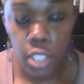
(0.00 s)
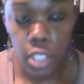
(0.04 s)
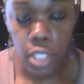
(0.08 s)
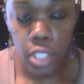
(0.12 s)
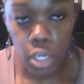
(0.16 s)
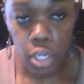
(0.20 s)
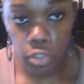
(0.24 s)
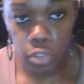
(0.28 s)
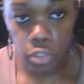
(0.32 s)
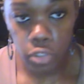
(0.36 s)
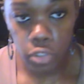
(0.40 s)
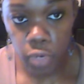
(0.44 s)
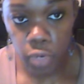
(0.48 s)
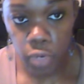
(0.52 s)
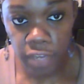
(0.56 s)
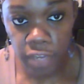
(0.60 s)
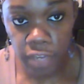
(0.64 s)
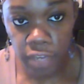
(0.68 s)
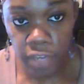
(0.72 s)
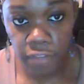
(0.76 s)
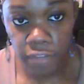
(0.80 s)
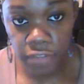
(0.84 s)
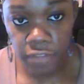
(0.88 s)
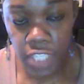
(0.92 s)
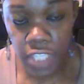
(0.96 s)

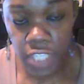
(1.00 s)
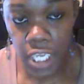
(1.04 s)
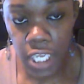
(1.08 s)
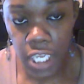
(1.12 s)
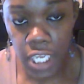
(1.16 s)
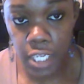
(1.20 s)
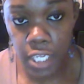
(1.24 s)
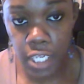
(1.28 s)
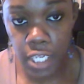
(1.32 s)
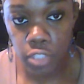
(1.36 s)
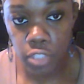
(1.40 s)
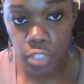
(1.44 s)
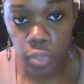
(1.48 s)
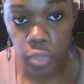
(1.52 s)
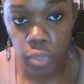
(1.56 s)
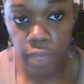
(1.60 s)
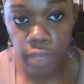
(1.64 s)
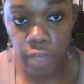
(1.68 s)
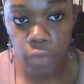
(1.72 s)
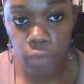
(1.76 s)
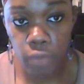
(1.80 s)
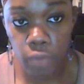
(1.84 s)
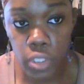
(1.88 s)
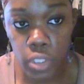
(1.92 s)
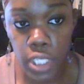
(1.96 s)
2015 and
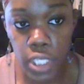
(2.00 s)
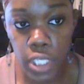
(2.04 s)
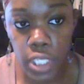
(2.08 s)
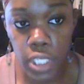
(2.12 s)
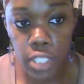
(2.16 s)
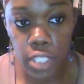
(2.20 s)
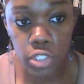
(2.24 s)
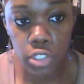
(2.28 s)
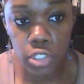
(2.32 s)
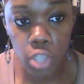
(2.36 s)
2014.